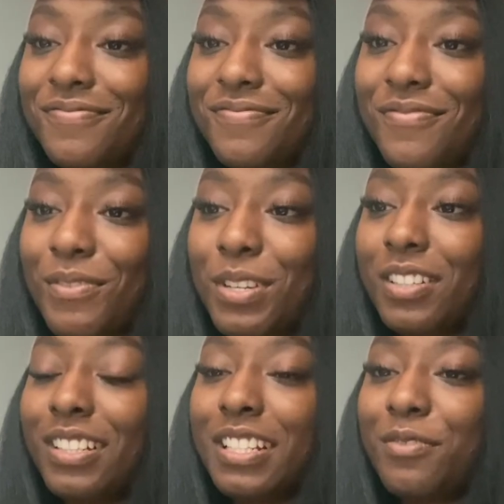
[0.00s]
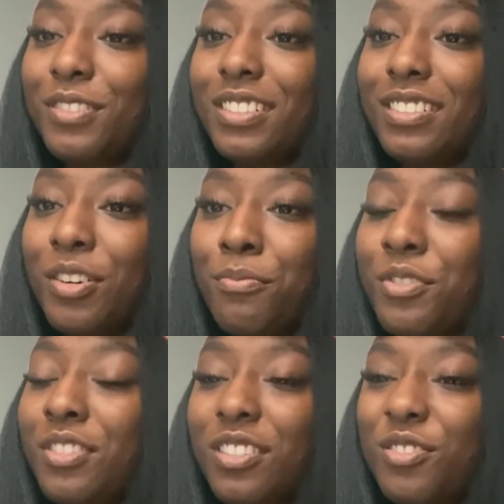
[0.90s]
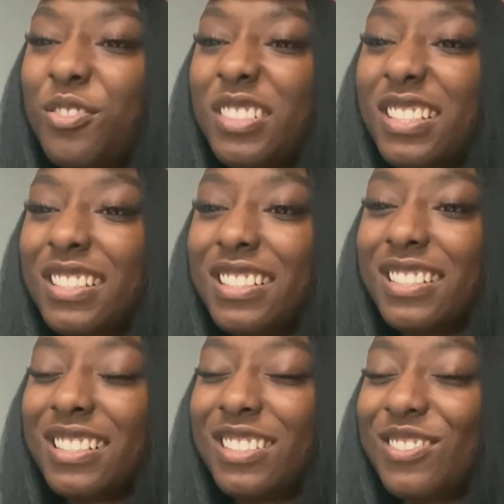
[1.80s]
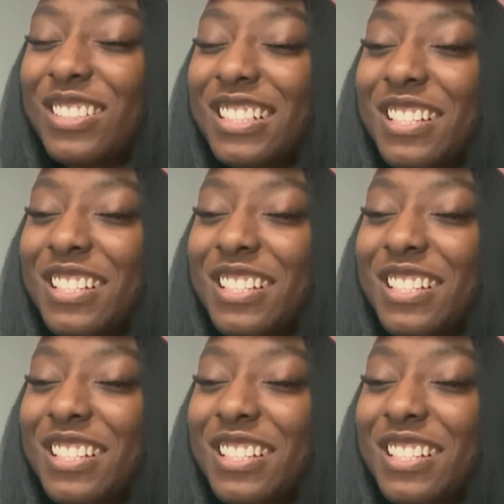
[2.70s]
Well, I never. Not much at all, is it? It's not really that.